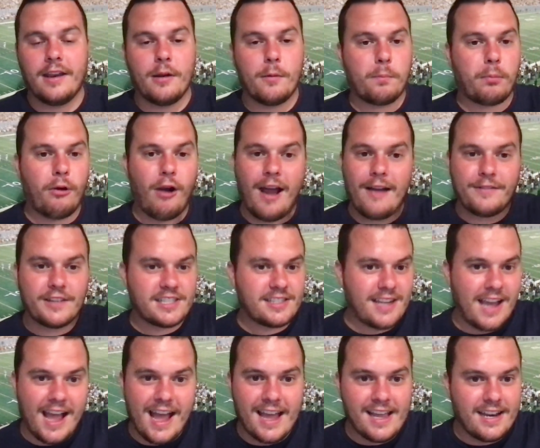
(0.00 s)

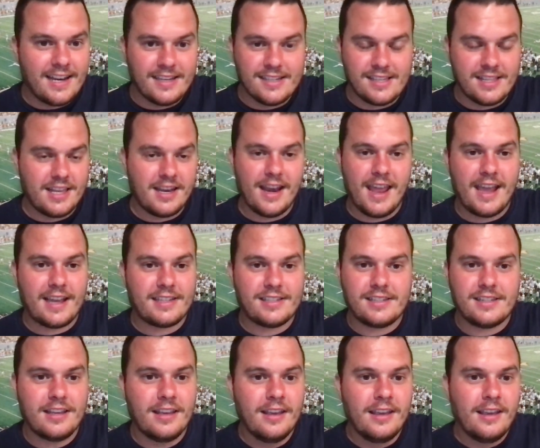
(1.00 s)
Prophesied as the
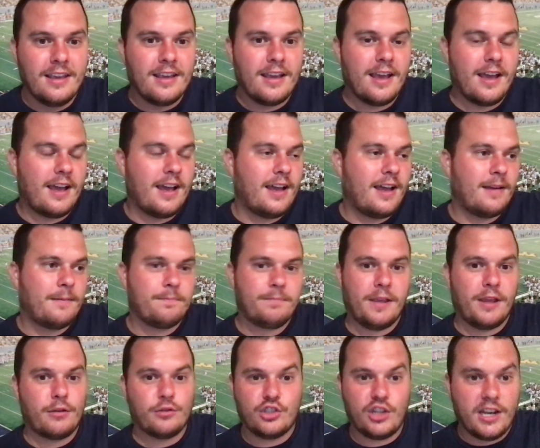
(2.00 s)
next,
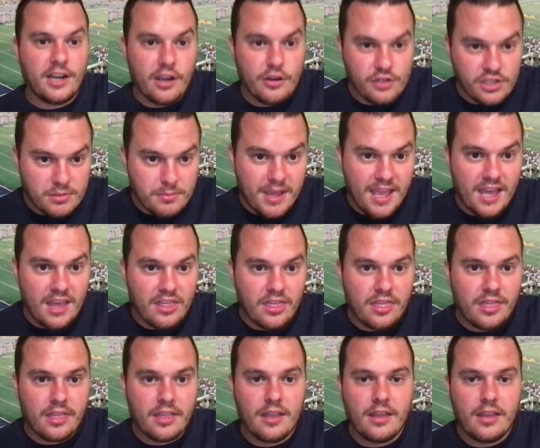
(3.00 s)
Geno Smith.